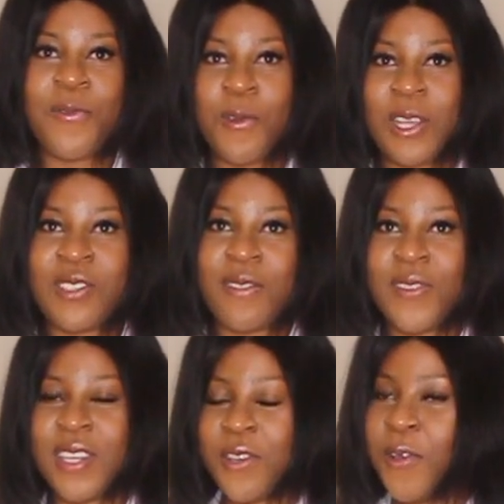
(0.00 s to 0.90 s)
you've watched the
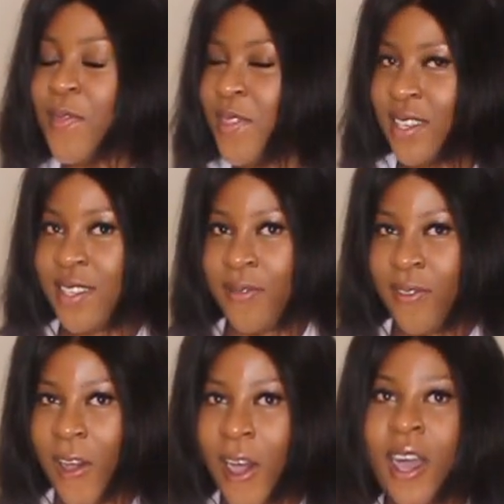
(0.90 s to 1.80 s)
video this
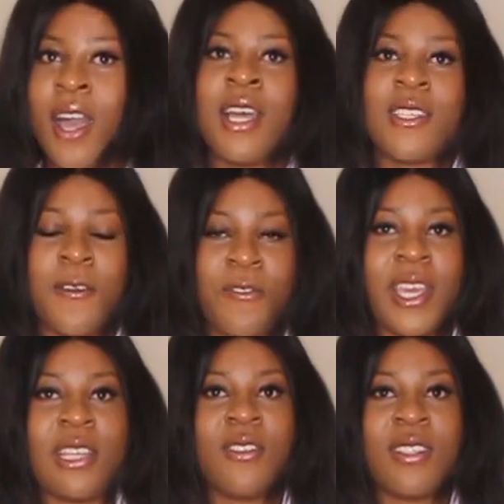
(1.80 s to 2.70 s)
far. Don't
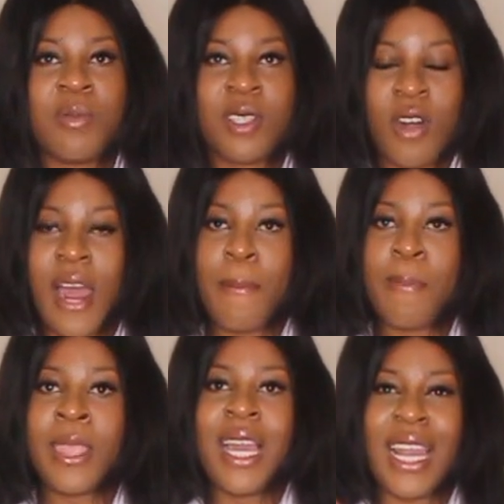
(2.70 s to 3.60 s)
forget to subscribe,
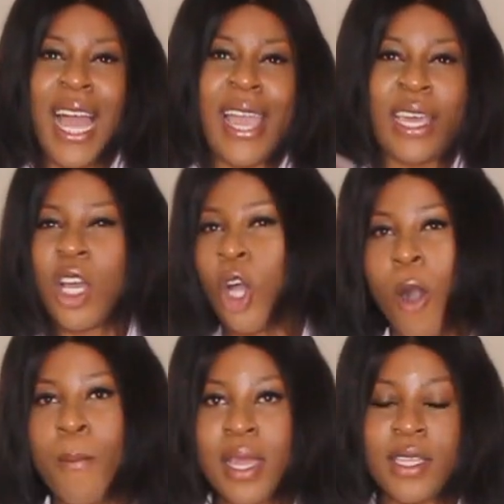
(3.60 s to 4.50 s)
like,
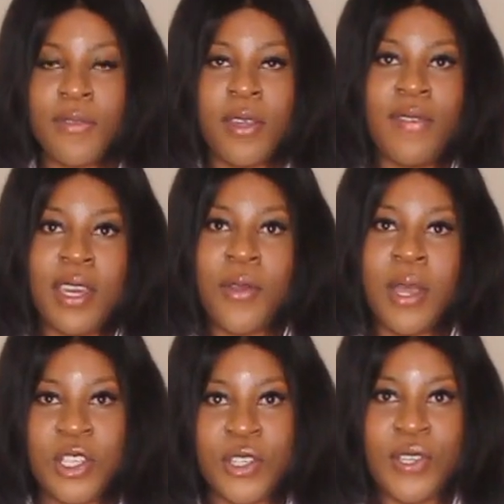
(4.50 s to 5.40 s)
comment if you have any
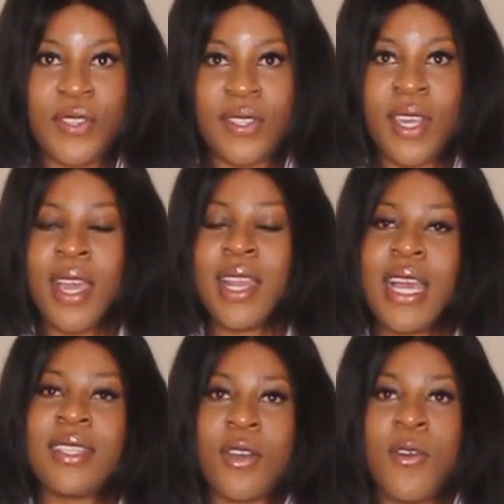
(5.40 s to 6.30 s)
questions.
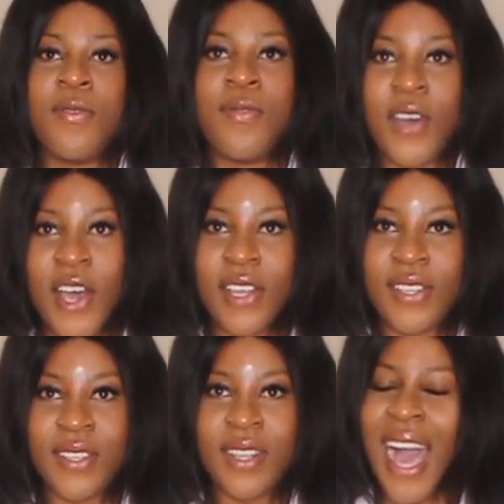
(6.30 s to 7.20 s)
Let's
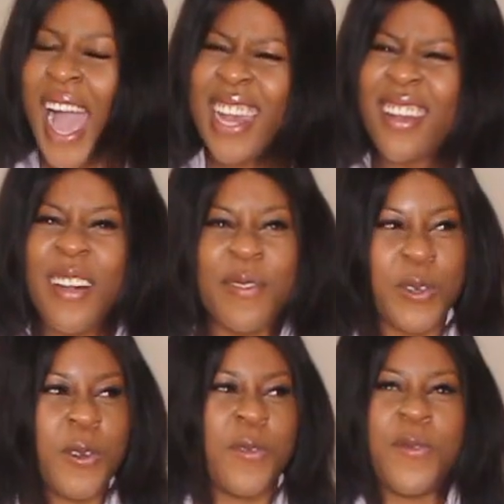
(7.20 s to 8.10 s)
converse. I love
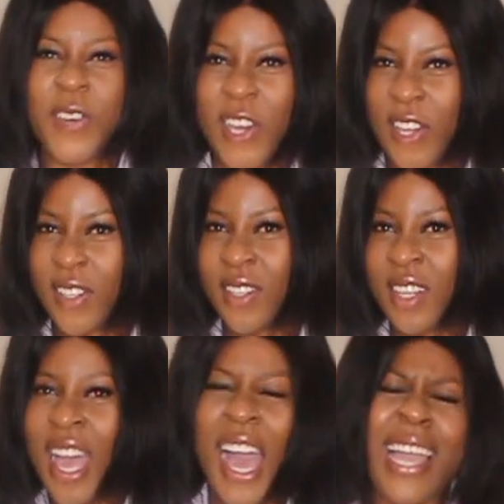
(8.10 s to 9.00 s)
to converse.
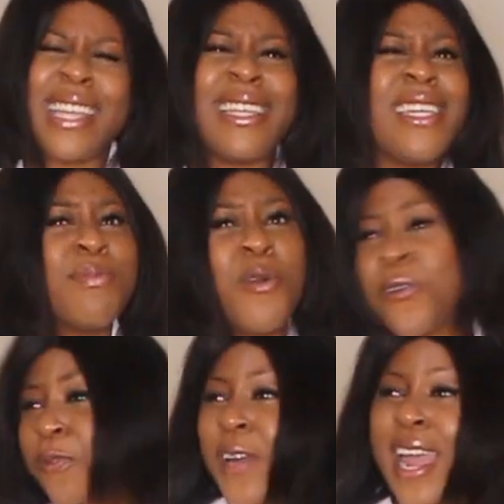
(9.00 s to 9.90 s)
I need
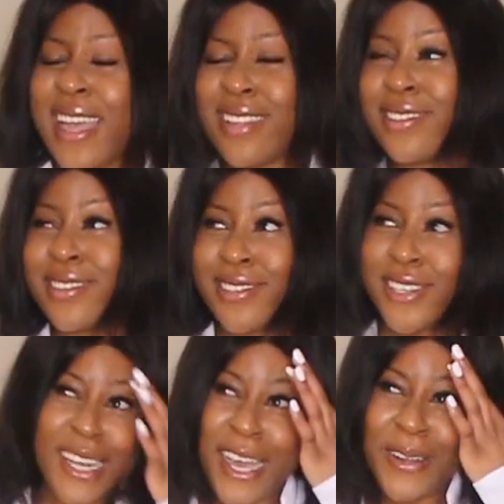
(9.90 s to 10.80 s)
more friends,
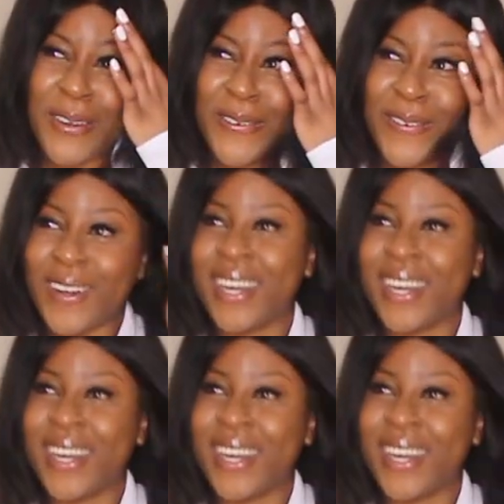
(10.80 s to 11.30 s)
you know?